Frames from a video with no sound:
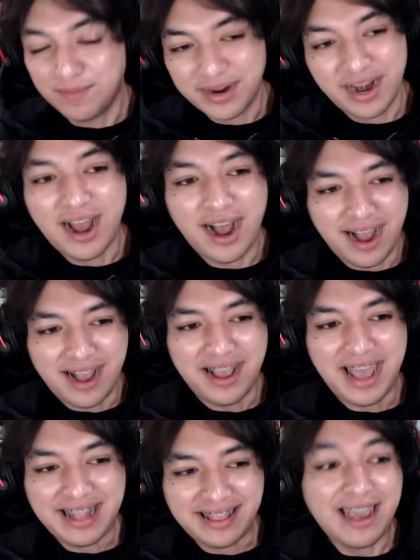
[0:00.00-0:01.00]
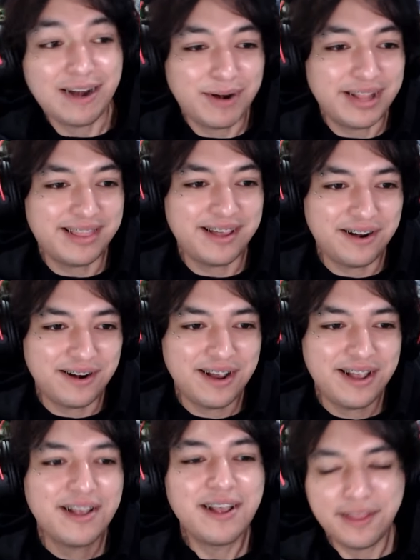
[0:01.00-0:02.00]
But nah, at the end right there,
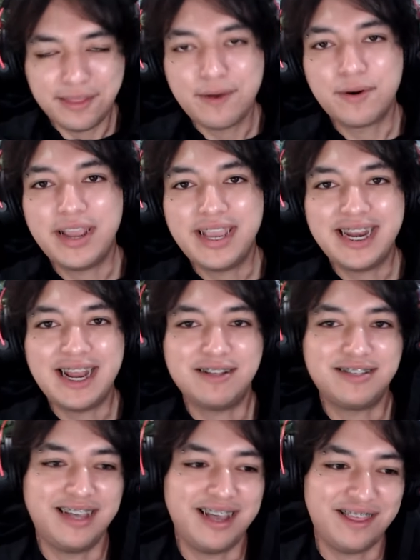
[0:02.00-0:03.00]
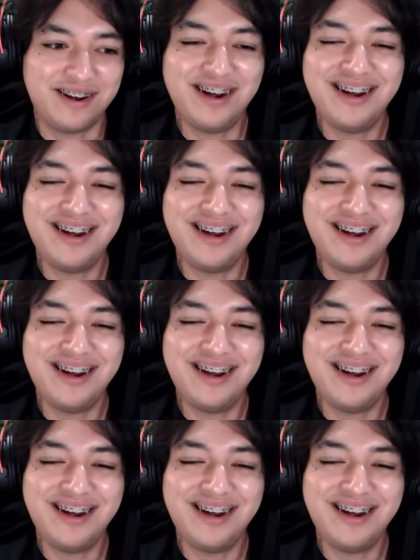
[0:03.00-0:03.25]
they were hanging out together.